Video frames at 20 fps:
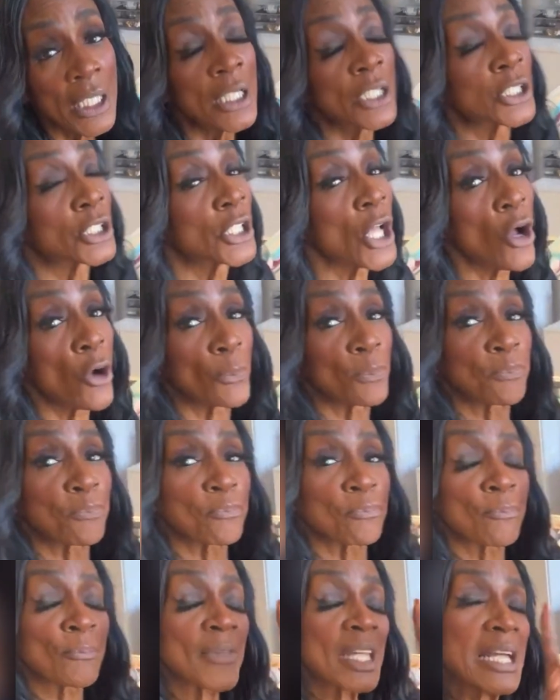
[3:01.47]
So,
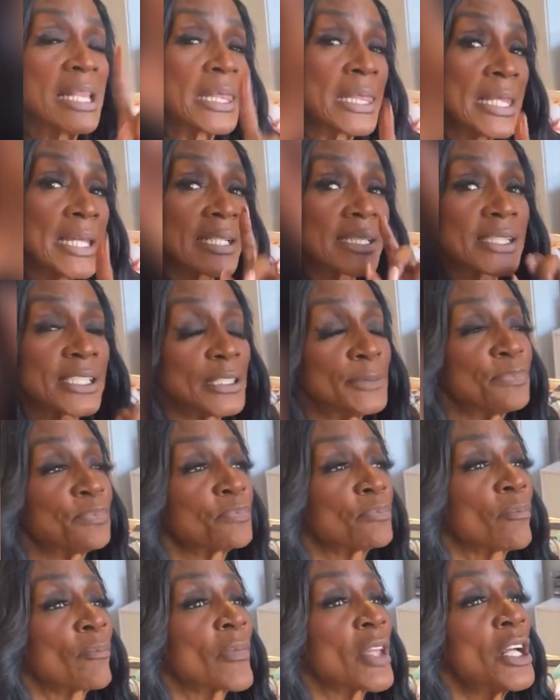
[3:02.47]
listen.
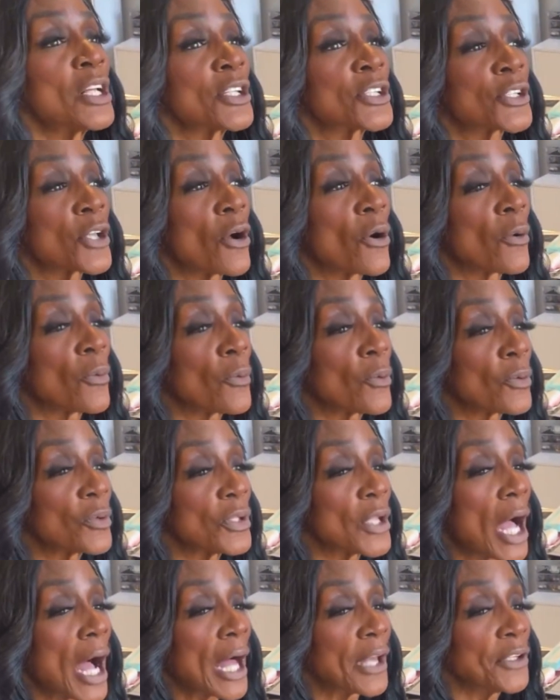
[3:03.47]
So,
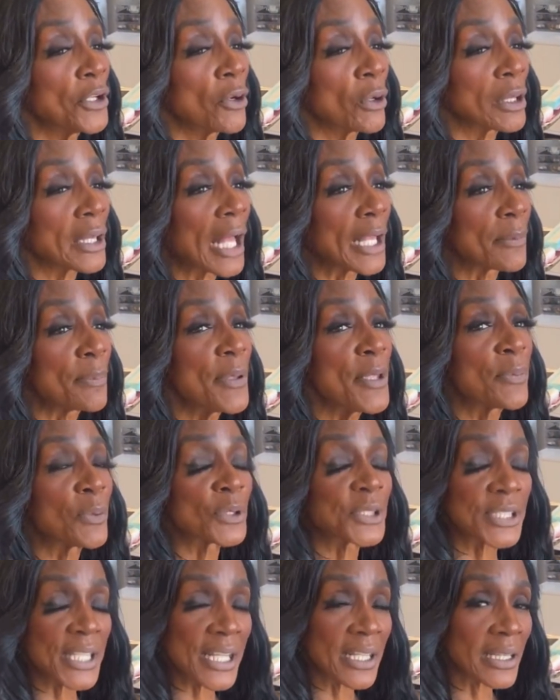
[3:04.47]
I know a lot of people
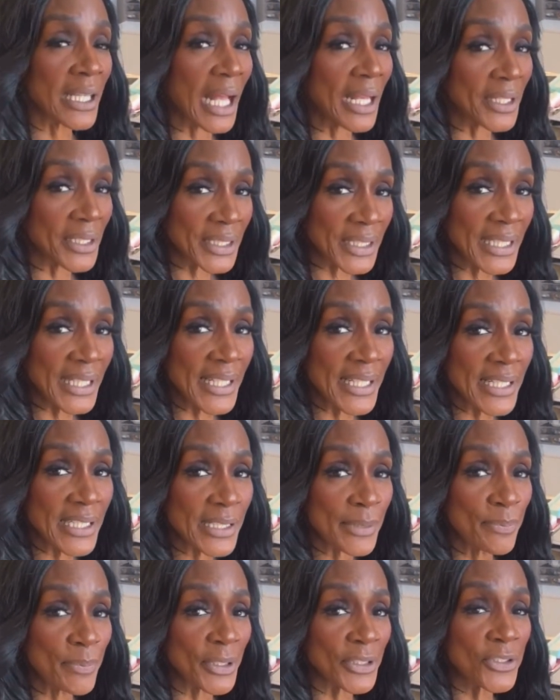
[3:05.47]
say a lot of things,
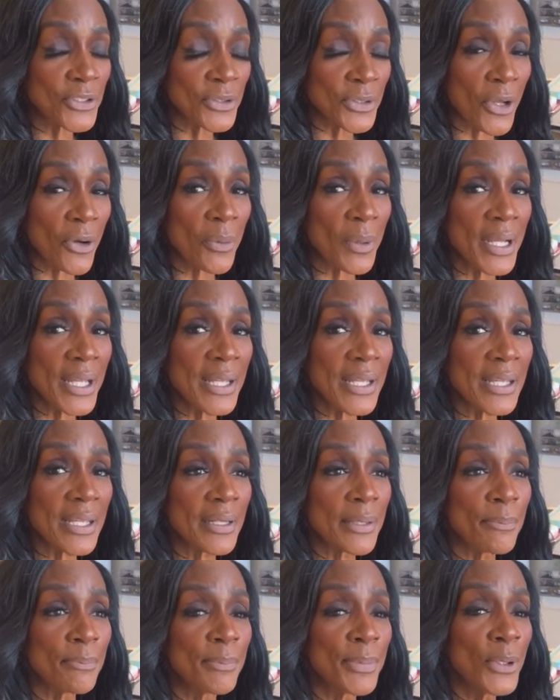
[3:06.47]
but you know
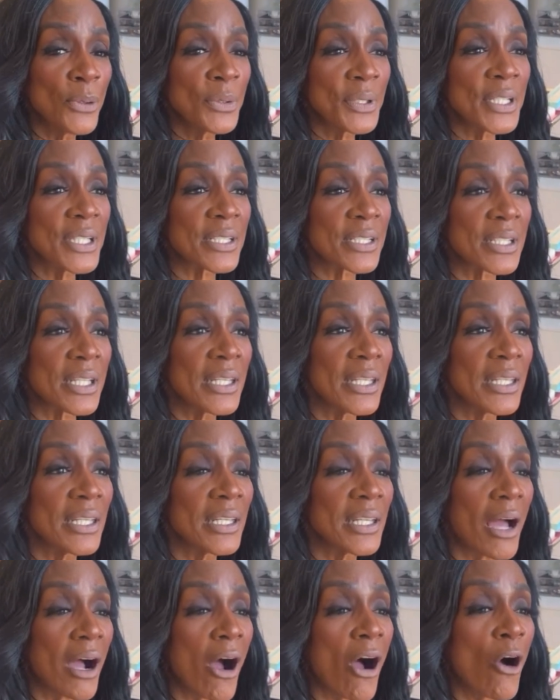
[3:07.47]
what? Beauty
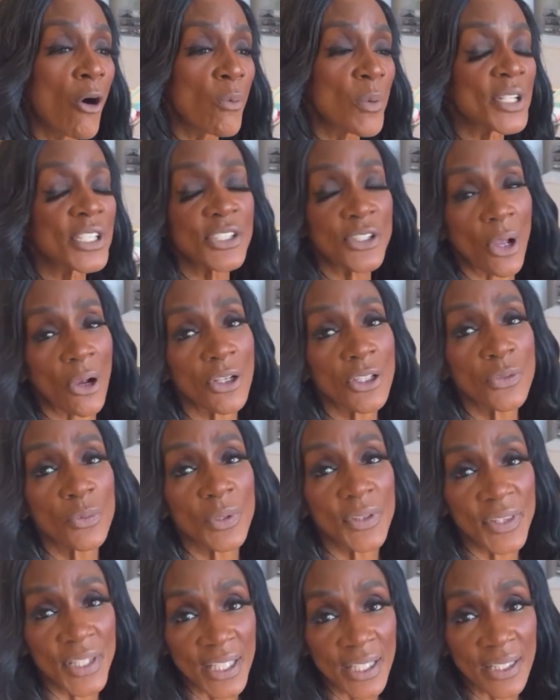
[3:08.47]
always starts
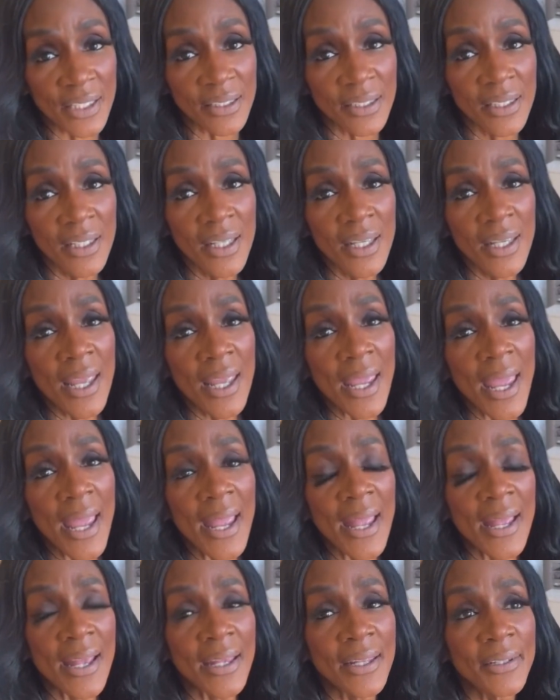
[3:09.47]
within.
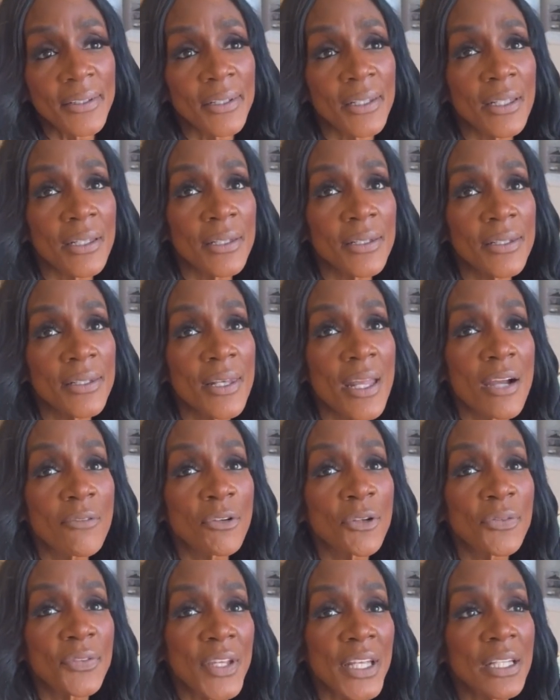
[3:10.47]
And
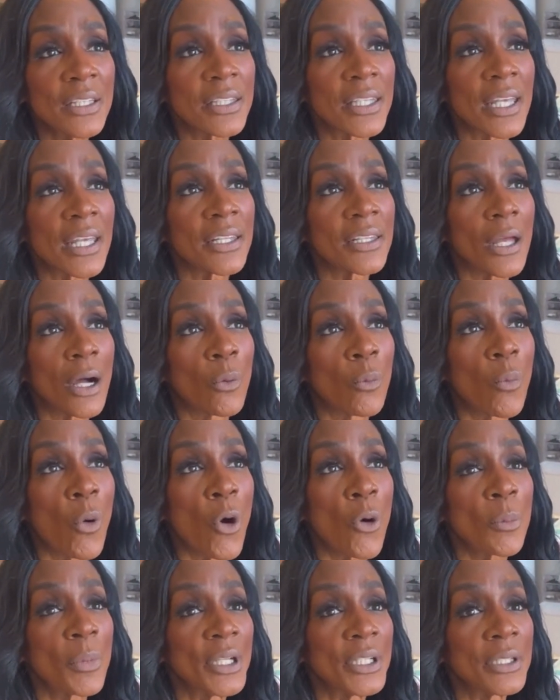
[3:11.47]
never think that a
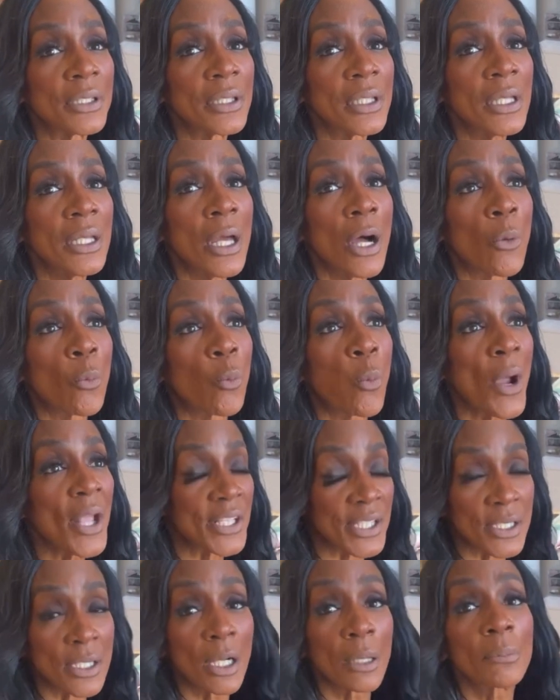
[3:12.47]
woman
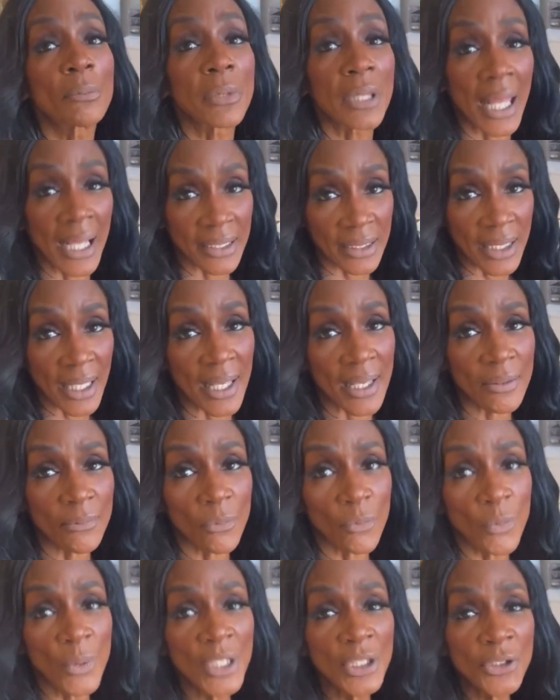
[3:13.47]
wakes up like
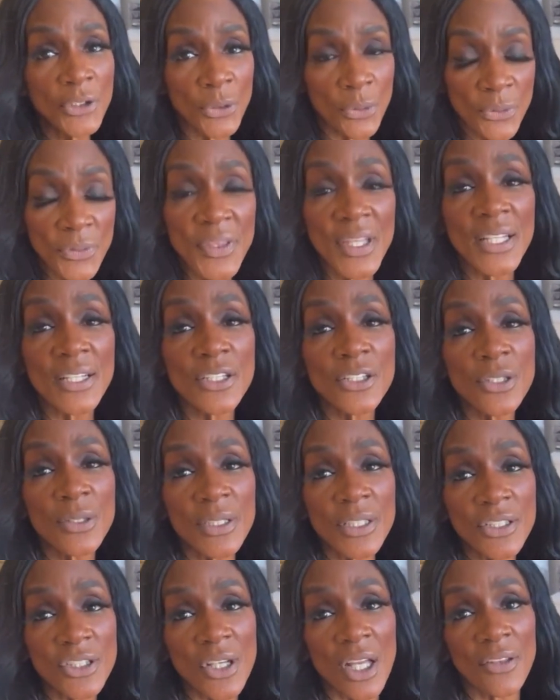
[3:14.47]
that. We do things to
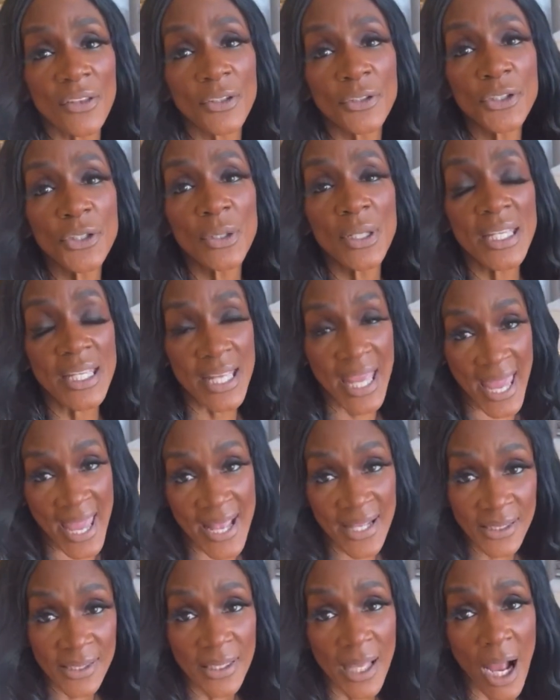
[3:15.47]
each other to
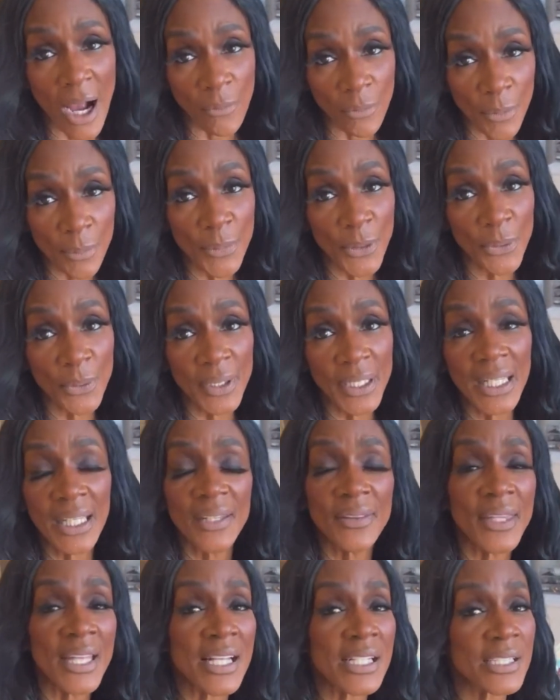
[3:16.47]
enhance our beauty,
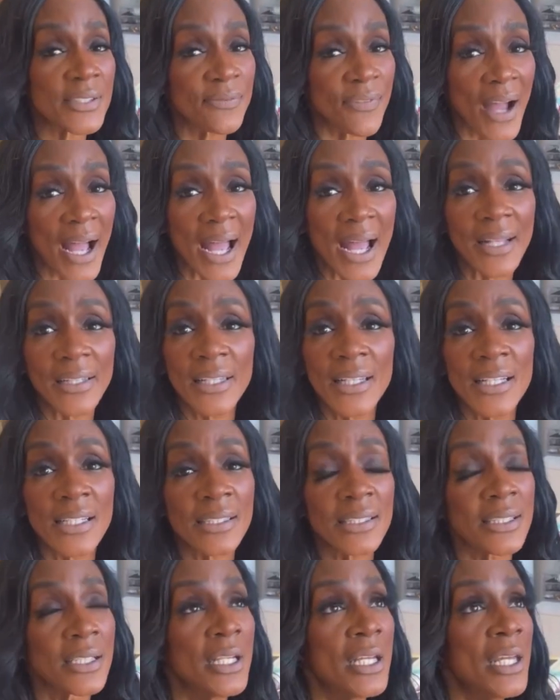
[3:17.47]
and that's fine.
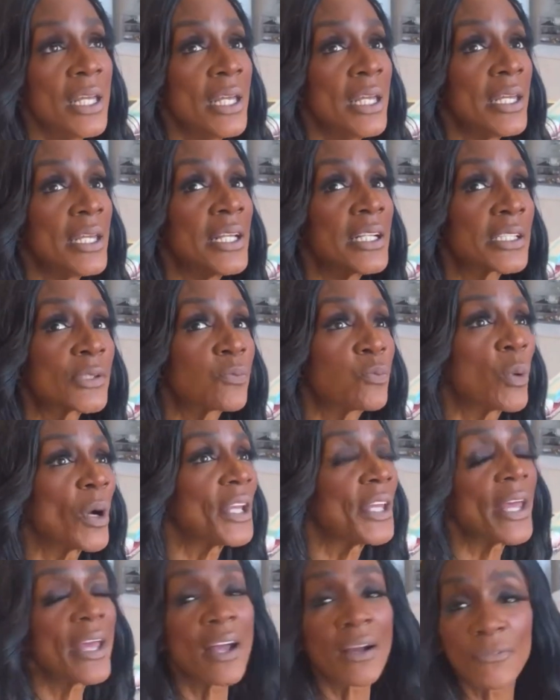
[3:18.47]
It's it's
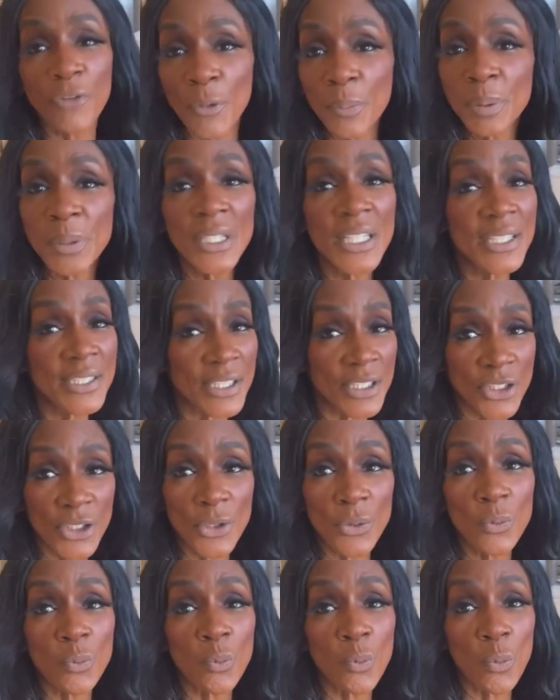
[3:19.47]
whatever pleases
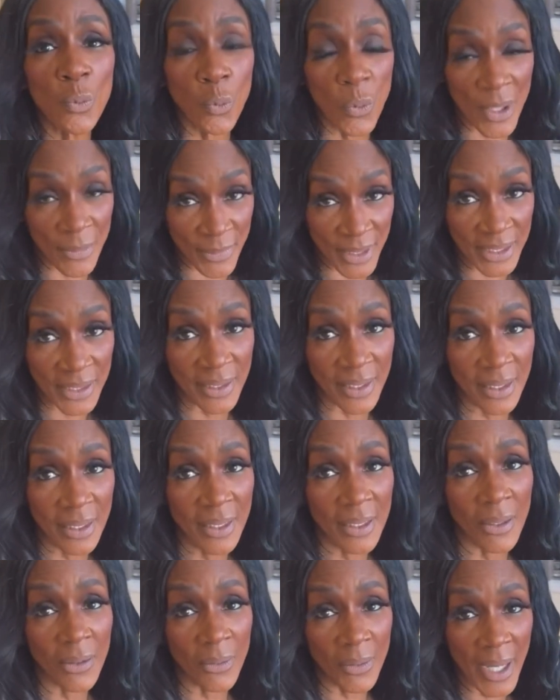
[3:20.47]
you, women,
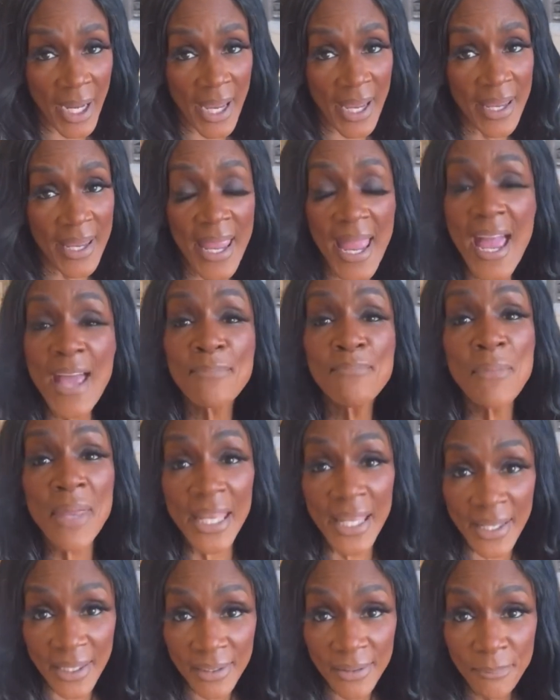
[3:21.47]
okay, and
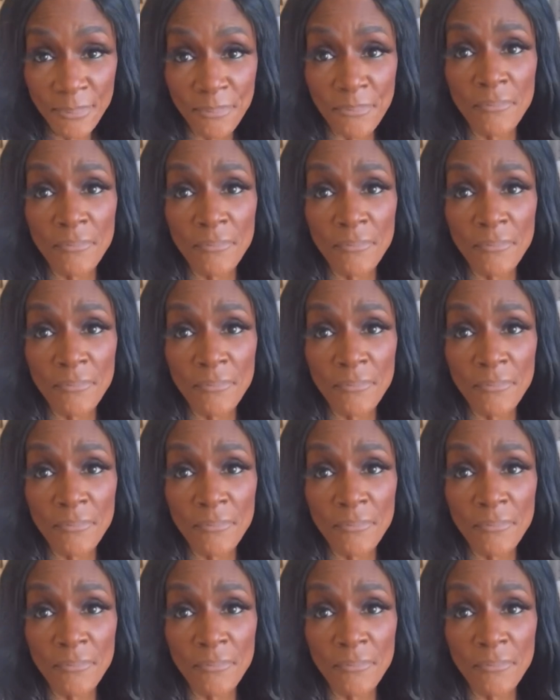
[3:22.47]
men.